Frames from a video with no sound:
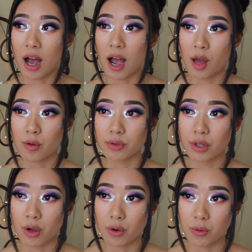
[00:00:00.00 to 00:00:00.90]
I don't
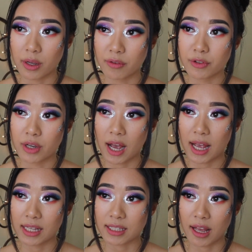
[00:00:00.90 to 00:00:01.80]
know if you
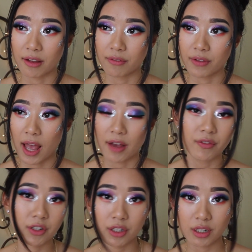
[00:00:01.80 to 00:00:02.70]
guys have
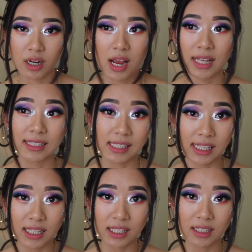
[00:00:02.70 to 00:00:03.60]
ever
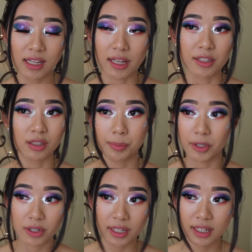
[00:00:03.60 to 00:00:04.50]
seen,
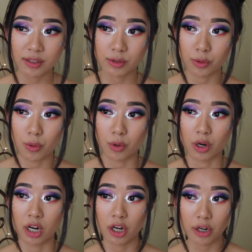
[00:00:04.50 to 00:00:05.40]
experienced, or
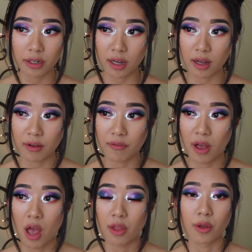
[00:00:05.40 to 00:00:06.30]
heard of
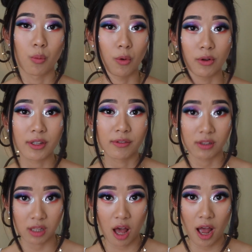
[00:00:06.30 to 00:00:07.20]
the world of
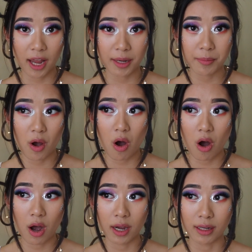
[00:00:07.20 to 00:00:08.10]
slime
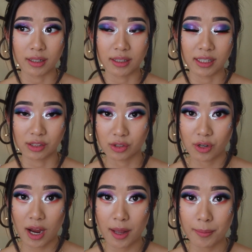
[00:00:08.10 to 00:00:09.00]
on
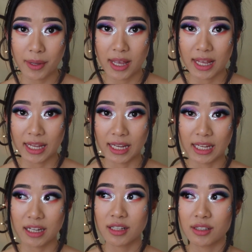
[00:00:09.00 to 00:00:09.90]
Instagram.
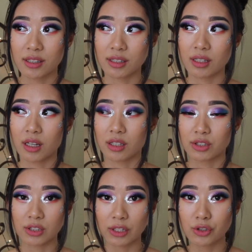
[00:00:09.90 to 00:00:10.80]
It is
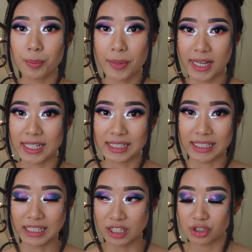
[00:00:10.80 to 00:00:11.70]
such a big
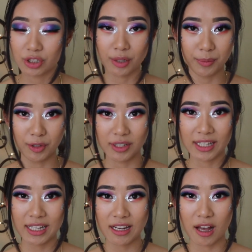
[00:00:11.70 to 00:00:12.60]
niche
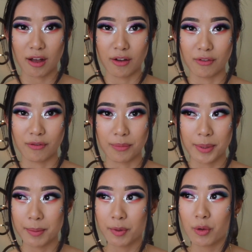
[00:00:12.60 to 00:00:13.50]
community of
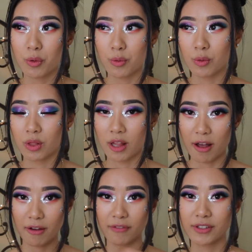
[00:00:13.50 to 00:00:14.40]
people who
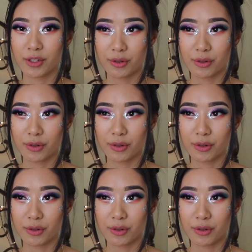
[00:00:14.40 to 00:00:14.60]
love to